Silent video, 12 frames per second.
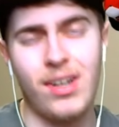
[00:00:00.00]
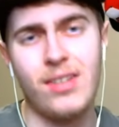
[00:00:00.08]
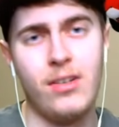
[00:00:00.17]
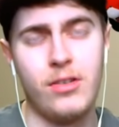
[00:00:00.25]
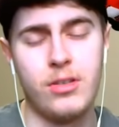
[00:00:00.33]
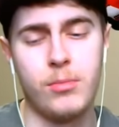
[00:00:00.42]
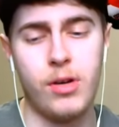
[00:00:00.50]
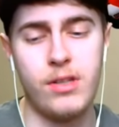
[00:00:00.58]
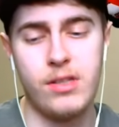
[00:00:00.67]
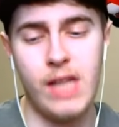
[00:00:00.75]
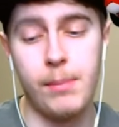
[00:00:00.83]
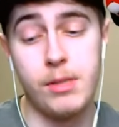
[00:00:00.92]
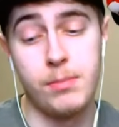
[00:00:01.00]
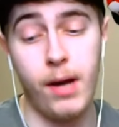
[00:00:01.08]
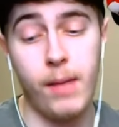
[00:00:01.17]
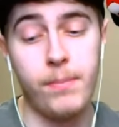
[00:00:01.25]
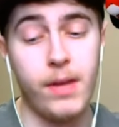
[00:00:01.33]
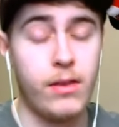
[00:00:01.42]
He's not gonna do some crazy damage.
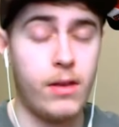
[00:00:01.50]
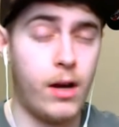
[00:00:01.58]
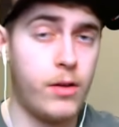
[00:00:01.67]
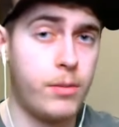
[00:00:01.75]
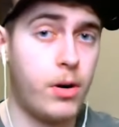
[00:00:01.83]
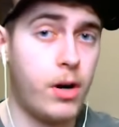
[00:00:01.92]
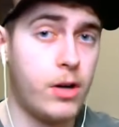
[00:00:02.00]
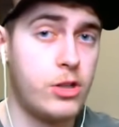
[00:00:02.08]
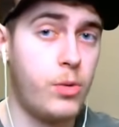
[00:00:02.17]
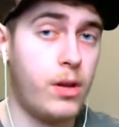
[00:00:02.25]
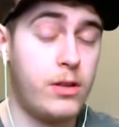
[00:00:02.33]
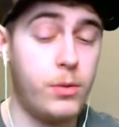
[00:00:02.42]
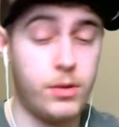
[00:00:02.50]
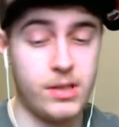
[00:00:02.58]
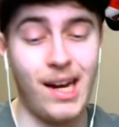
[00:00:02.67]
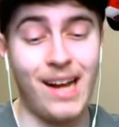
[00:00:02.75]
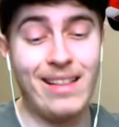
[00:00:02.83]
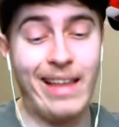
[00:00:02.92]
But the other part to, to his
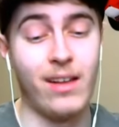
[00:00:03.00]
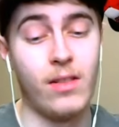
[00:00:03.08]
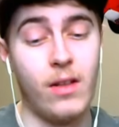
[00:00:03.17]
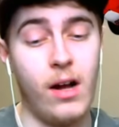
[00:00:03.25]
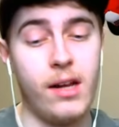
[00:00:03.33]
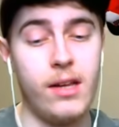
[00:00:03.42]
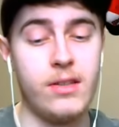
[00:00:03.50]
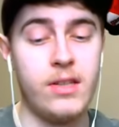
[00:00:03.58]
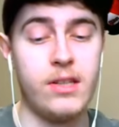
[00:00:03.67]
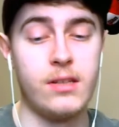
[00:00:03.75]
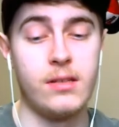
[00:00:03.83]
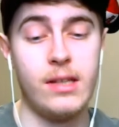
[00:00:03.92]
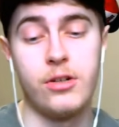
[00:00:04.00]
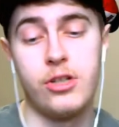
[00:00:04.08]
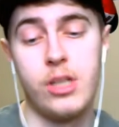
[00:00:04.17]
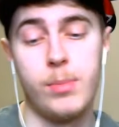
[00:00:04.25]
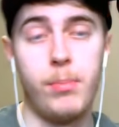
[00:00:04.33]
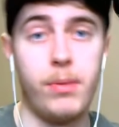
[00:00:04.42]
kit I like a lot is his
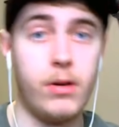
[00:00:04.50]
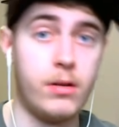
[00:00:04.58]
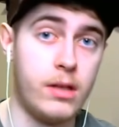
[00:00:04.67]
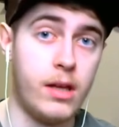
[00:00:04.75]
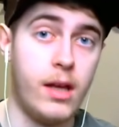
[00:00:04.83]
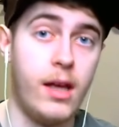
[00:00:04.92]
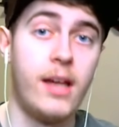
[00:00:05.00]
leadership ability.